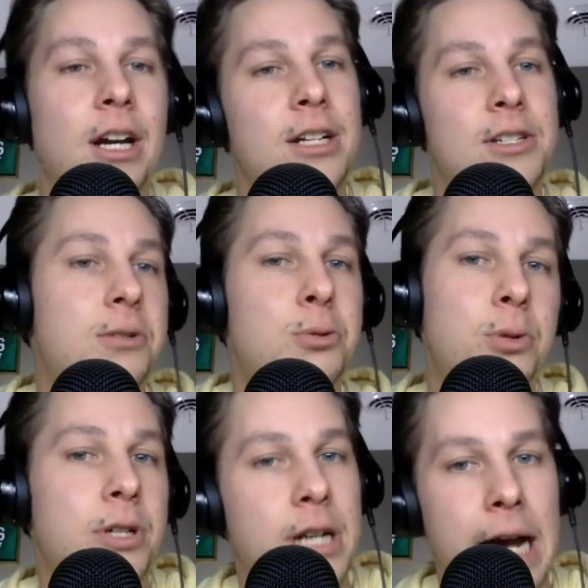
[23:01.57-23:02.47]

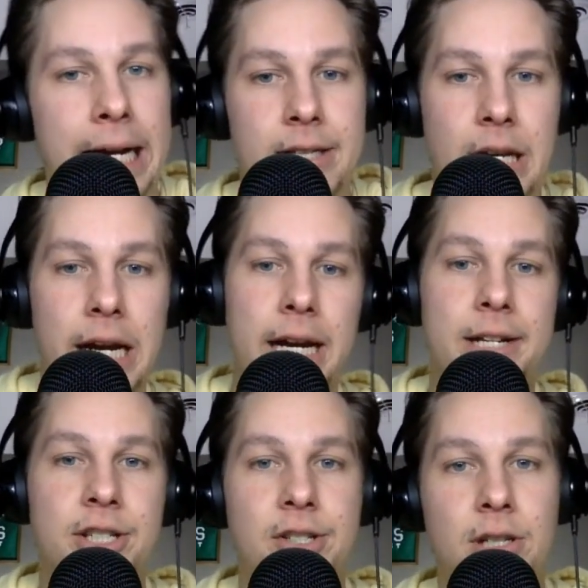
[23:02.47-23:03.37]
tonight?
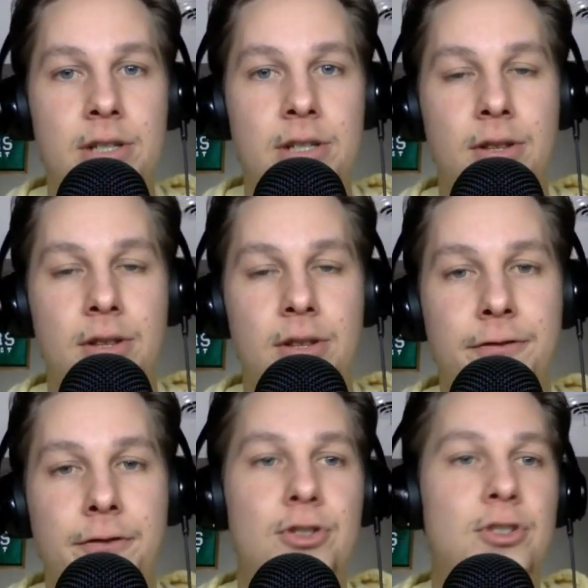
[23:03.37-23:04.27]
And since the
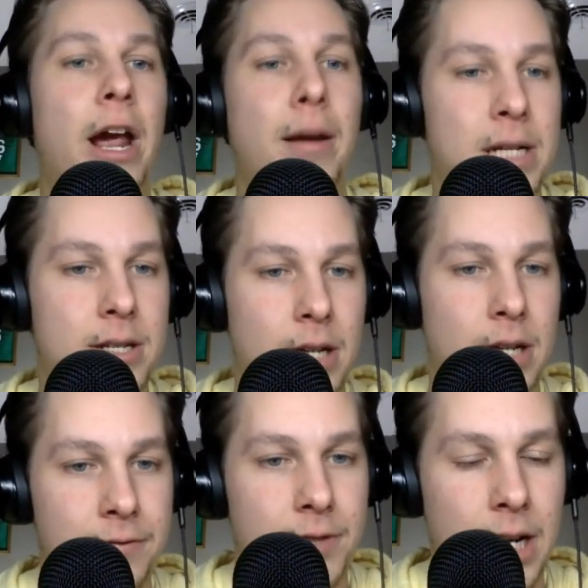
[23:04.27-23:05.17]
first segment
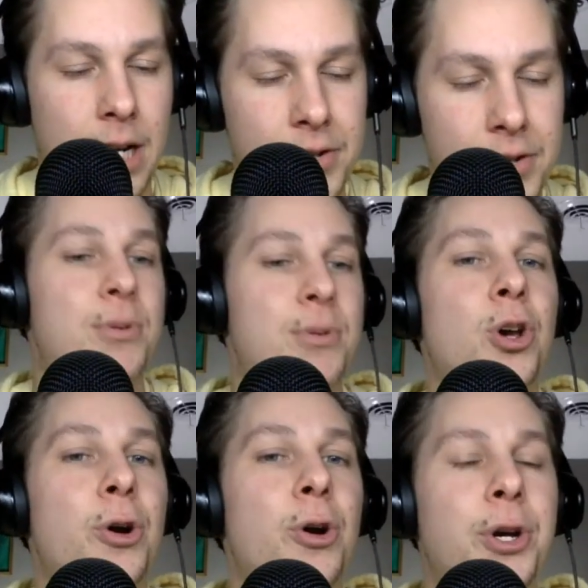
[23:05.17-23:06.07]
of today's
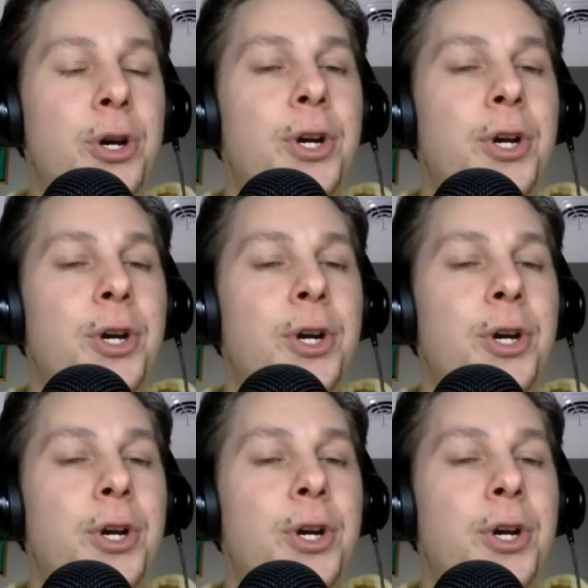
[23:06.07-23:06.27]
episode